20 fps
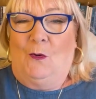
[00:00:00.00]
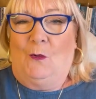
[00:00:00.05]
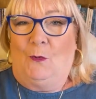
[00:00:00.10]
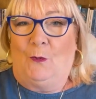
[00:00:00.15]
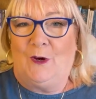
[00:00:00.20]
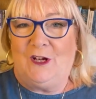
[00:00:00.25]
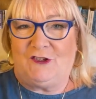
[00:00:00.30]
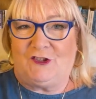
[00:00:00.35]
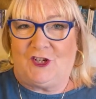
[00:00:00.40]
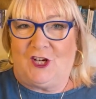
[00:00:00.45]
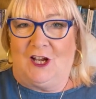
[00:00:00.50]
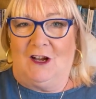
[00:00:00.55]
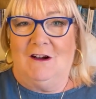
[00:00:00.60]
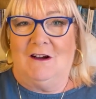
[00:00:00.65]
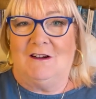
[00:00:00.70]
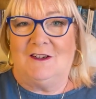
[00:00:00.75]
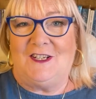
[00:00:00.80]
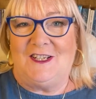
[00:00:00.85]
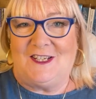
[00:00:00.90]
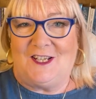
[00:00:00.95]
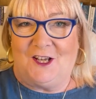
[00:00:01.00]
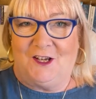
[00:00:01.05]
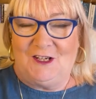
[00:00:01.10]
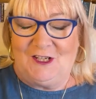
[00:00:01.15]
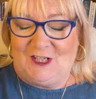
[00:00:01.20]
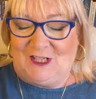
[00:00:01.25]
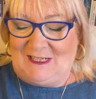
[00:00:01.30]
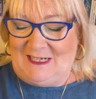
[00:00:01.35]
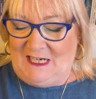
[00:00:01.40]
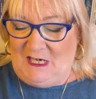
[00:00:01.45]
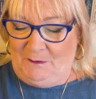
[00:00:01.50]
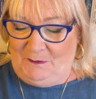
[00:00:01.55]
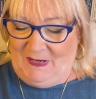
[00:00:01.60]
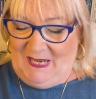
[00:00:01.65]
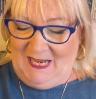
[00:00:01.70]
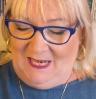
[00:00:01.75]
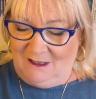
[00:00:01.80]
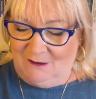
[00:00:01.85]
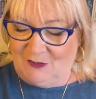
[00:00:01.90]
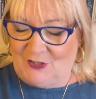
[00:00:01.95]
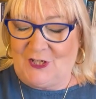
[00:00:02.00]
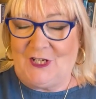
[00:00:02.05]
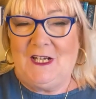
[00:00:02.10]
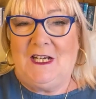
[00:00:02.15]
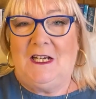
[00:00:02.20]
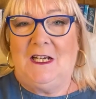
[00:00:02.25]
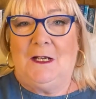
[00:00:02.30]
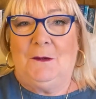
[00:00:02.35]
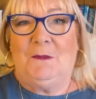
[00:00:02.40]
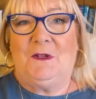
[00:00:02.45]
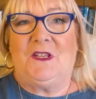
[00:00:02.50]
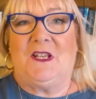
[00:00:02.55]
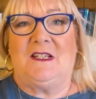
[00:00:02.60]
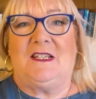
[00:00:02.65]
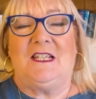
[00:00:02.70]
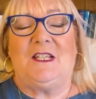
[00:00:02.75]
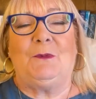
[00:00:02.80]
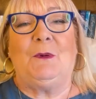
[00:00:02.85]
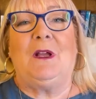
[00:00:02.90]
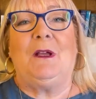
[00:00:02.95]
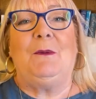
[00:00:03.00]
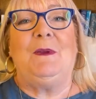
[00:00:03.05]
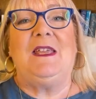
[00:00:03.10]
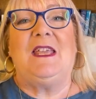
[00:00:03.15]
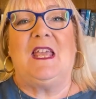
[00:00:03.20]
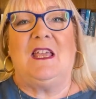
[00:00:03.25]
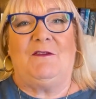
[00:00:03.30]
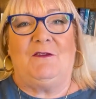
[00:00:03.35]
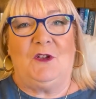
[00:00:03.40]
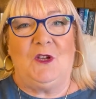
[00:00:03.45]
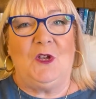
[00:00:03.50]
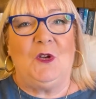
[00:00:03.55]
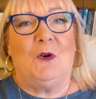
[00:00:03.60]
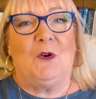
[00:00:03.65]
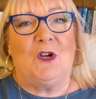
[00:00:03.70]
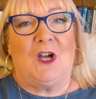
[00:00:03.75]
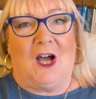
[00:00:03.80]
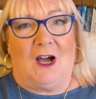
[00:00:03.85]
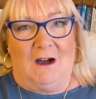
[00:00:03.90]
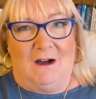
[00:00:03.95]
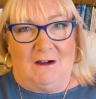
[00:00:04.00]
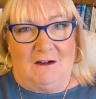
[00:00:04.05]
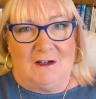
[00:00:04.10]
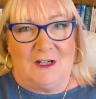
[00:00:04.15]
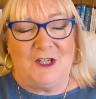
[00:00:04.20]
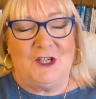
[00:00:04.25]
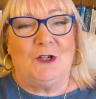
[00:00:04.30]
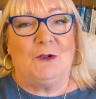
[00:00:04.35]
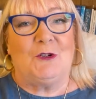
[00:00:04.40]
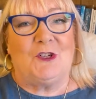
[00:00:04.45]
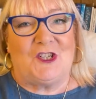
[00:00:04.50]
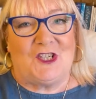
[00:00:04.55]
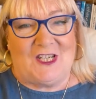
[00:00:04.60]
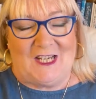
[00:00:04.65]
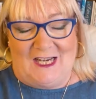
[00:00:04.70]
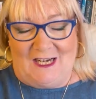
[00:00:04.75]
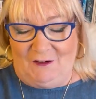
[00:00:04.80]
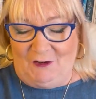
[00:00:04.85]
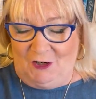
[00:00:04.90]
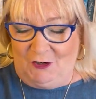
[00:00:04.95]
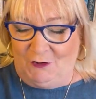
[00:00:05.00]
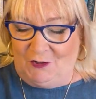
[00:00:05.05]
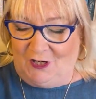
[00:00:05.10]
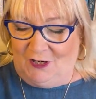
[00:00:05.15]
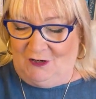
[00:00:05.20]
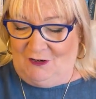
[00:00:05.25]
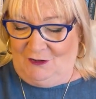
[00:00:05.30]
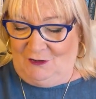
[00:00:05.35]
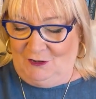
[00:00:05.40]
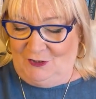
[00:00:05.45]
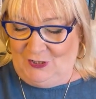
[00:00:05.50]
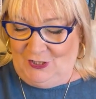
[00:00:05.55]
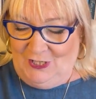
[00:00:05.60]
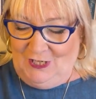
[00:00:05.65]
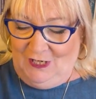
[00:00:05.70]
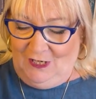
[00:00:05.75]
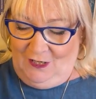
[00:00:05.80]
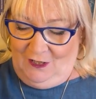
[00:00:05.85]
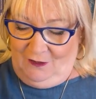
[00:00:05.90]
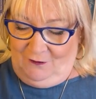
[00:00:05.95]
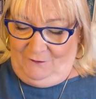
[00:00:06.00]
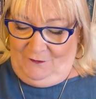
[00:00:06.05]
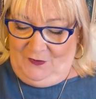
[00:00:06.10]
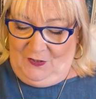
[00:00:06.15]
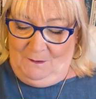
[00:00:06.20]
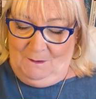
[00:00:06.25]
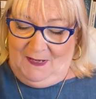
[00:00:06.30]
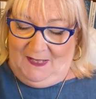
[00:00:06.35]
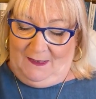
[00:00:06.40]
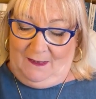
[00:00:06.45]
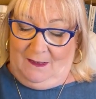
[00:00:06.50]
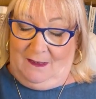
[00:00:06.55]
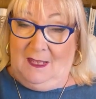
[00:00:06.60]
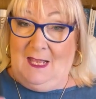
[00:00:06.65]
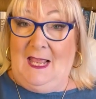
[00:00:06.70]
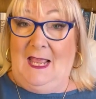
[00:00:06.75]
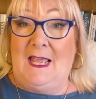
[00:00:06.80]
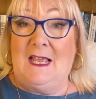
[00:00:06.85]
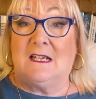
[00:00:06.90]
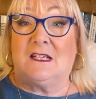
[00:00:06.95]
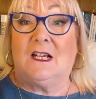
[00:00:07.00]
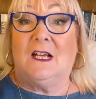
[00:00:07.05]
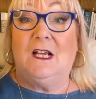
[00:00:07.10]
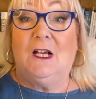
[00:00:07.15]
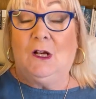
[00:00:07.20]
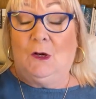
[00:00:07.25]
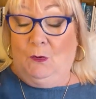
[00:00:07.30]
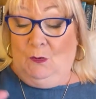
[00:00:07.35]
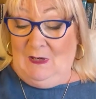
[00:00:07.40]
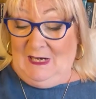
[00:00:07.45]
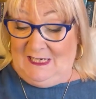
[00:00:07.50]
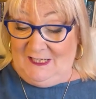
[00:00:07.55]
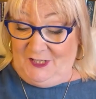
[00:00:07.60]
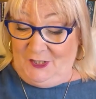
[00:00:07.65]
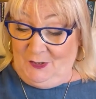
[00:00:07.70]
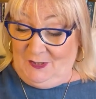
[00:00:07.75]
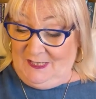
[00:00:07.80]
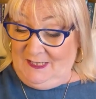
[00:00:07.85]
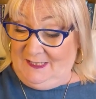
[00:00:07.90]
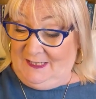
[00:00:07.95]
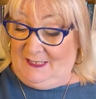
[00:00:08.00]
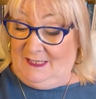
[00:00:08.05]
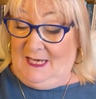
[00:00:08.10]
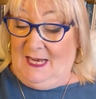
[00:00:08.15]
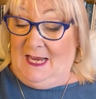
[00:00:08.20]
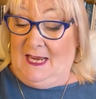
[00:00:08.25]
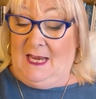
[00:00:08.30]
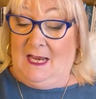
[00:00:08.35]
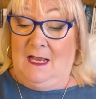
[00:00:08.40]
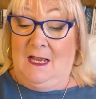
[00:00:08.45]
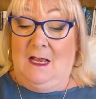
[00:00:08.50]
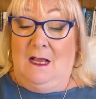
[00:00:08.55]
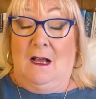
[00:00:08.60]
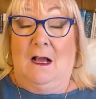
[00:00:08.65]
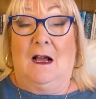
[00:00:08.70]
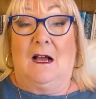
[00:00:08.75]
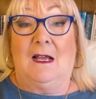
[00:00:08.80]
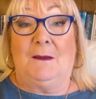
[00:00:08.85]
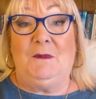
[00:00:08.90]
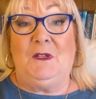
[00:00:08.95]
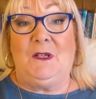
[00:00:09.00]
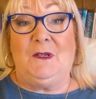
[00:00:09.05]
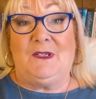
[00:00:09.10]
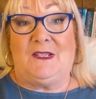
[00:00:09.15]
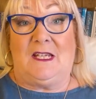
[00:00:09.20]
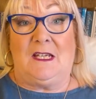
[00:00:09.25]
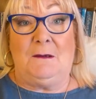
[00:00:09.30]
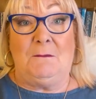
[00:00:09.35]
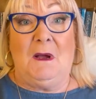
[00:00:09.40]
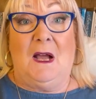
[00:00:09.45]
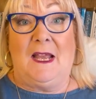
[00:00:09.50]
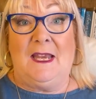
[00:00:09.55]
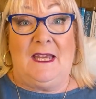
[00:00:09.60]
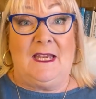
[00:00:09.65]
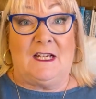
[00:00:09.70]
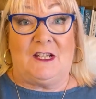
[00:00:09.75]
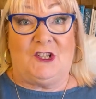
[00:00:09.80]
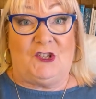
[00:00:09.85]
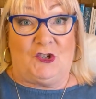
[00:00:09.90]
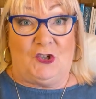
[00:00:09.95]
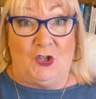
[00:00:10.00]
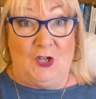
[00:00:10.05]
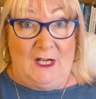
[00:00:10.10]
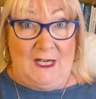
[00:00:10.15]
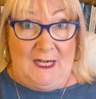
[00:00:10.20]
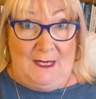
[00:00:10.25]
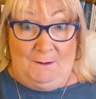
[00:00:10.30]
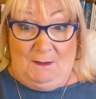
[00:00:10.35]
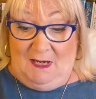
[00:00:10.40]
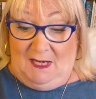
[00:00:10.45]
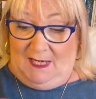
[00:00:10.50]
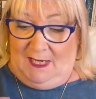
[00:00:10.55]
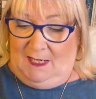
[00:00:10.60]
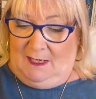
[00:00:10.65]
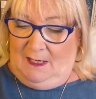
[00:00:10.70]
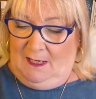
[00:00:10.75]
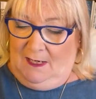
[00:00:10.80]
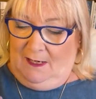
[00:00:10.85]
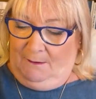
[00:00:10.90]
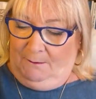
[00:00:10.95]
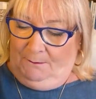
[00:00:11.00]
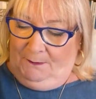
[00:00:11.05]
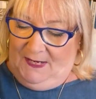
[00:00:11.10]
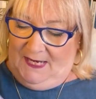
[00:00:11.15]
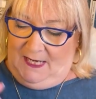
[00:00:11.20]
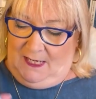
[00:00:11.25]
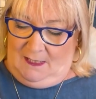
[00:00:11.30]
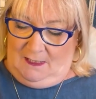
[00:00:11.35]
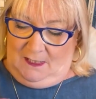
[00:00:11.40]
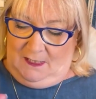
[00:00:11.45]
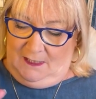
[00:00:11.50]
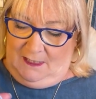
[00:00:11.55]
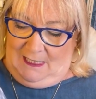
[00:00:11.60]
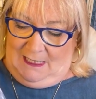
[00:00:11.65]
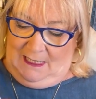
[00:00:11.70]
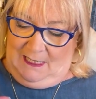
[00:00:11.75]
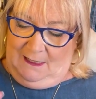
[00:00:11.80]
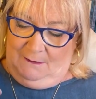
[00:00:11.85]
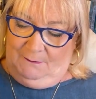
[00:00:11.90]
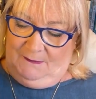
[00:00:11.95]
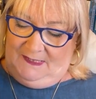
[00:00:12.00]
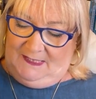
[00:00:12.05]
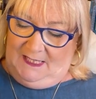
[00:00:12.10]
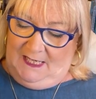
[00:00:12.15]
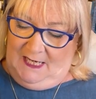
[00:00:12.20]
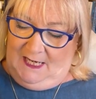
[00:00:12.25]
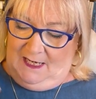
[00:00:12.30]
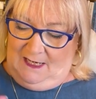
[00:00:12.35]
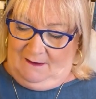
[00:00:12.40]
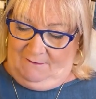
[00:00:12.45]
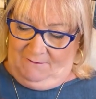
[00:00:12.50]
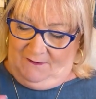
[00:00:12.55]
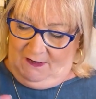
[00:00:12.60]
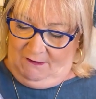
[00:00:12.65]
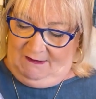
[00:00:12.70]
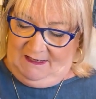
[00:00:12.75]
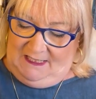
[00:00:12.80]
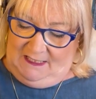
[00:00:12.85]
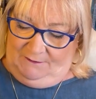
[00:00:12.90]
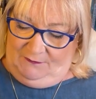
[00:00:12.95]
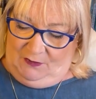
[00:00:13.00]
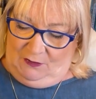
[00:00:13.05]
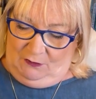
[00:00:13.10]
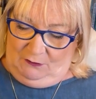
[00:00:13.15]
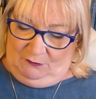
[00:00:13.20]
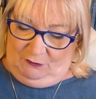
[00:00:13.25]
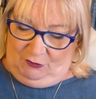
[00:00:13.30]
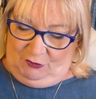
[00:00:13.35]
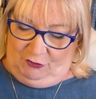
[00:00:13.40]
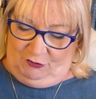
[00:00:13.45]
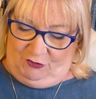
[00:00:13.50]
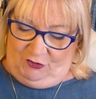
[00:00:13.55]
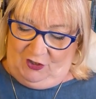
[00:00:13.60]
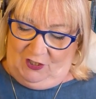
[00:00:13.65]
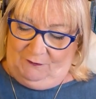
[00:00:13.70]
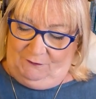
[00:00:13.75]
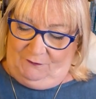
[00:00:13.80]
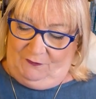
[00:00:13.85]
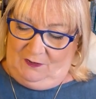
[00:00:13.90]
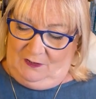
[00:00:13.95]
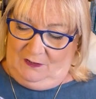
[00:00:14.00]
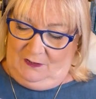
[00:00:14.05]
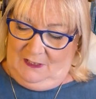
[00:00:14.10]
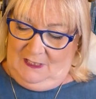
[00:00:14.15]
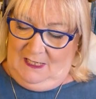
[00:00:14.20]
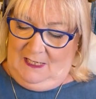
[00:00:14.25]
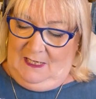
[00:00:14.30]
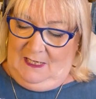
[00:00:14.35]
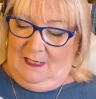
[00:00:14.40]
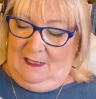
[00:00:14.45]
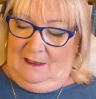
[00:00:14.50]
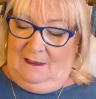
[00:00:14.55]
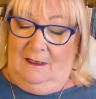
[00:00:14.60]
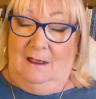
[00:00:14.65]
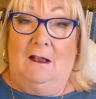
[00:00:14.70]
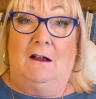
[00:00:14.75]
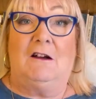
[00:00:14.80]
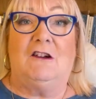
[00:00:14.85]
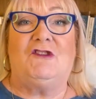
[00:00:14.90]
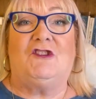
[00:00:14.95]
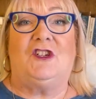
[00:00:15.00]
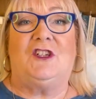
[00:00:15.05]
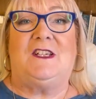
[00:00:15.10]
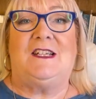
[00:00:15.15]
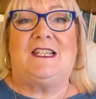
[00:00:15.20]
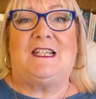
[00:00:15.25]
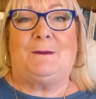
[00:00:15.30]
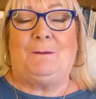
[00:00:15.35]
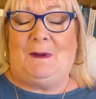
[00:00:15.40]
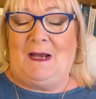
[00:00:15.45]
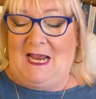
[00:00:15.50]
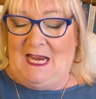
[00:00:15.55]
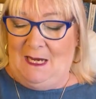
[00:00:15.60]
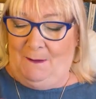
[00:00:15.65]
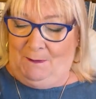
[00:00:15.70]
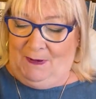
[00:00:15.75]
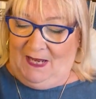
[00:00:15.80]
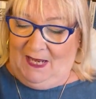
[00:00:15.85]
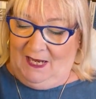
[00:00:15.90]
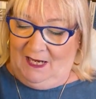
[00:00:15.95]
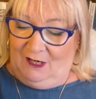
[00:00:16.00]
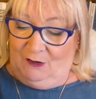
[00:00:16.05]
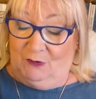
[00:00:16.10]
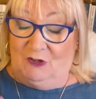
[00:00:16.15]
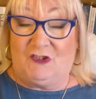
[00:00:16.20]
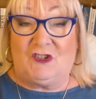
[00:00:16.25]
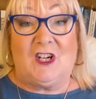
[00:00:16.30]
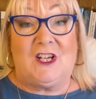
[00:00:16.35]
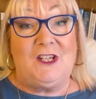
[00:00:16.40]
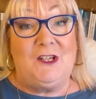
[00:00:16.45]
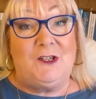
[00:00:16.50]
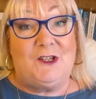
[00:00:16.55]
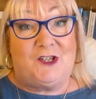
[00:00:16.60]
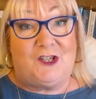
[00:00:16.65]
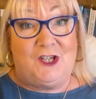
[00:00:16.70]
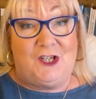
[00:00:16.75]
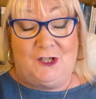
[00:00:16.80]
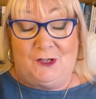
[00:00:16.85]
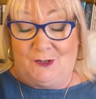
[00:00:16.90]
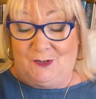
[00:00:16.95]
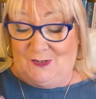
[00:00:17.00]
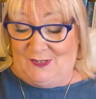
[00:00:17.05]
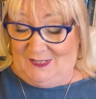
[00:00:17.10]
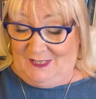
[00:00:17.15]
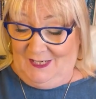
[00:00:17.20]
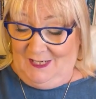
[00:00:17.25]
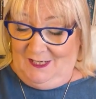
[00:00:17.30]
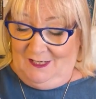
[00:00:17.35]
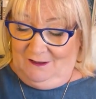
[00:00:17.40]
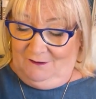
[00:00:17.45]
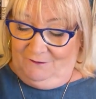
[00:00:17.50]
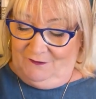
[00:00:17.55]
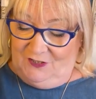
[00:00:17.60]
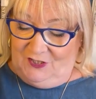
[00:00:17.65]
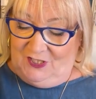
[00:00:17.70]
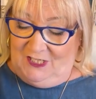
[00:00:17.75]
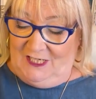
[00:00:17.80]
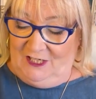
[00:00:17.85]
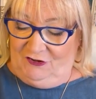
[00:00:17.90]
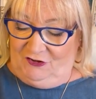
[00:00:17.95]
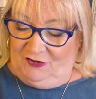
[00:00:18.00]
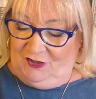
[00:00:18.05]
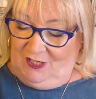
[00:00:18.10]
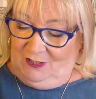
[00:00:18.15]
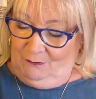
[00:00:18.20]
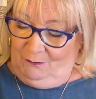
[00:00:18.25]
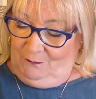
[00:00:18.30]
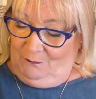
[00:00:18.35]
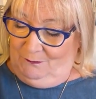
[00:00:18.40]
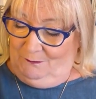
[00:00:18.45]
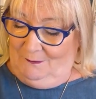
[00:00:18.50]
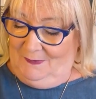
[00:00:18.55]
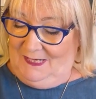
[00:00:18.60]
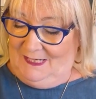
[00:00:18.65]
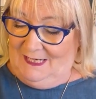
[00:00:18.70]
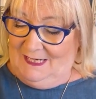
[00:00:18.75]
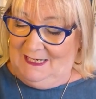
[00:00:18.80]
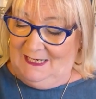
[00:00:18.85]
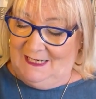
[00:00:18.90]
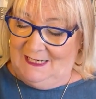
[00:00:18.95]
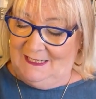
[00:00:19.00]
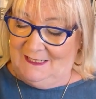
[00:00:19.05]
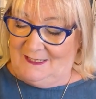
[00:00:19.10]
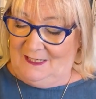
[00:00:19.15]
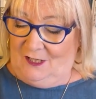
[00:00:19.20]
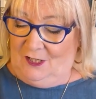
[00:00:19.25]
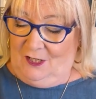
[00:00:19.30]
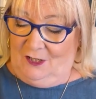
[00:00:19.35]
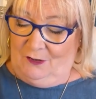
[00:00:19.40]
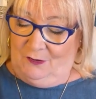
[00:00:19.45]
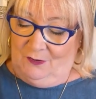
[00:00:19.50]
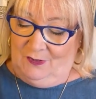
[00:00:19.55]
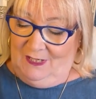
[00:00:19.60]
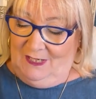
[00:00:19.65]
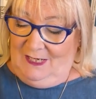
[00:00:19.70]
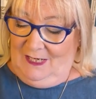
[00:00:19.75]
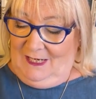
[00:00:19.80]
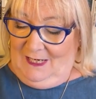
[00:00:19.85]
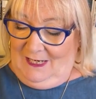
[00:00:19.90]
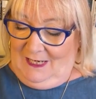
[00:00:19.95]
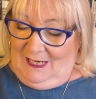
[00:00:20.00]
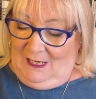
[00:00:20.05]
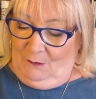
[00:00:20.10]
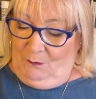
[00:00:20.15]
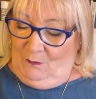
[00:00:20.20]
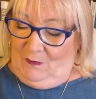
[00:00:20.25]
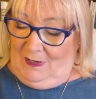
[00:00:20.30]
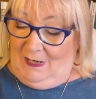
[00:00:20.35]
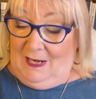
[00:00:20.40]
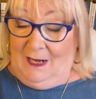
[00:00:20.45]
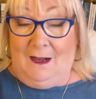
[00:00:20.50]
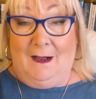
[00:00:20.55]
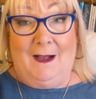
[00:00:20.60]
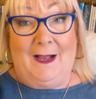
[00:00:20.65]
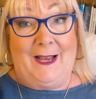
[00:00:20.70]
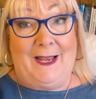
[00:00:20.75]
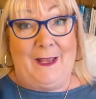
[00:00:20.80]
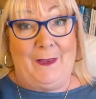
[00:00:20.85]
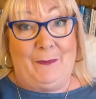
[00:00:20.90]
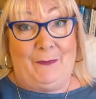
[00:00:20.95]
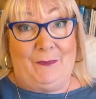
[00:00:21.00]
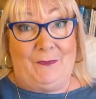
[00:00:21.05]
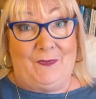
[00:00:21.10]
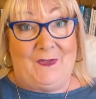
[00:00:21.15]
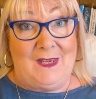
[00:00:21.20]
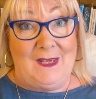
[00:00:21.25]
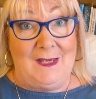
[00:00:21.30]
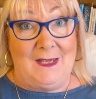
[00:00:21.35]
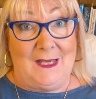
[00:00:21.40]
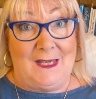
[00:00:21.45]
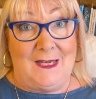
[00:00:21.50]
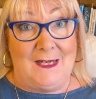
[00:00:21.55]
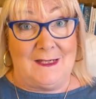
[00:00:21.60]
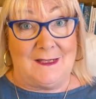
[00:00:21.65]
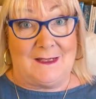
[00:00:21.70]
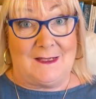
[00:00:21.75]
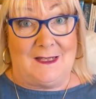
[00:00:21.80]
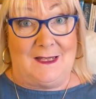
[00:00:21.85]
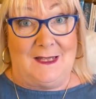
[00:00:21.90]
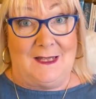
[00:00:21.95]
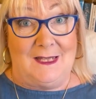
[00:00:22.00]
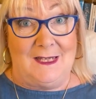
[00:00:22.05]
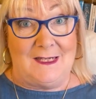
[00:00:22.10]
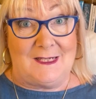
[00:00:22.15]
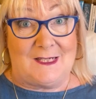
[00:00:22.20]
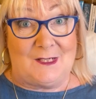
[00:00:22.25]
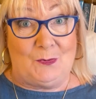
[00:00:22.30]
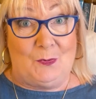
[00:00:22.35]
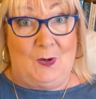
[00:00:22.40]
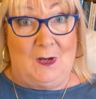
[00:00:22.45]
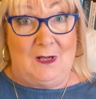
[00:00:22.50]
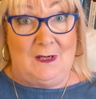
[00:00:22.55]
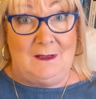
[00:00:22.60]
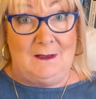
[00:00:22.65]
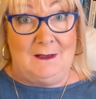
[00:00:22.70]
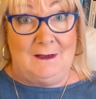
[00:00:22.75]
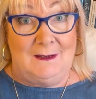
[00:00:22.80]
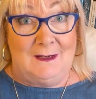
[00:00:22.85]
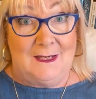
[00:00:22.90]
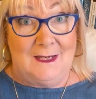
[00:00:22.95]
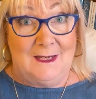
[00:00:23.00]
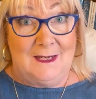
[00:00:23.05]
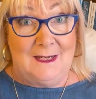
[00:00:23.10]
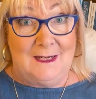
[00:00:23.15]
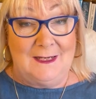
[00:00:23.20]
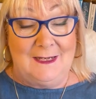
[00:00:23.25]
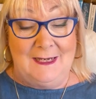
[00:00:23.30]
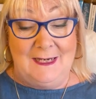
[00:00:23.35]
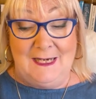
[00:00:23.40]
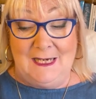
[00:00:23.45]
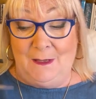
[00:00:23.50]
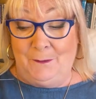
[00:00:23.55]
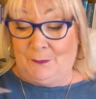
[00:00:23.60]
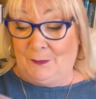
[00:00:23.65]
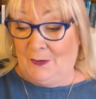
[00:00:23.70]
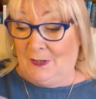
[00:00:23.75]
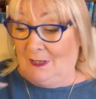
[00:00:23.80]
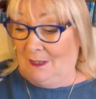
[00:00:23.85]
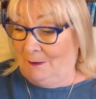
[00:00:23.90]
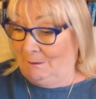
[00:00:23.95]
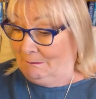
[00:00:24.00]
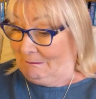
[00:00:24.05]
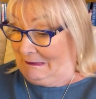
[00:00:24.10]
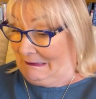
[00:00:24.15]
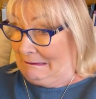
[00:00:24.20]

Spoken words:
which card is going to leap out. But this is where we give you your card, your tarot card for the month ahead. Well, as you can see, I'm using my extremely big and clumsy and very difficult to shuffle larger display pack, which I used to use for teaching many years ago. I think it's this one, Libra.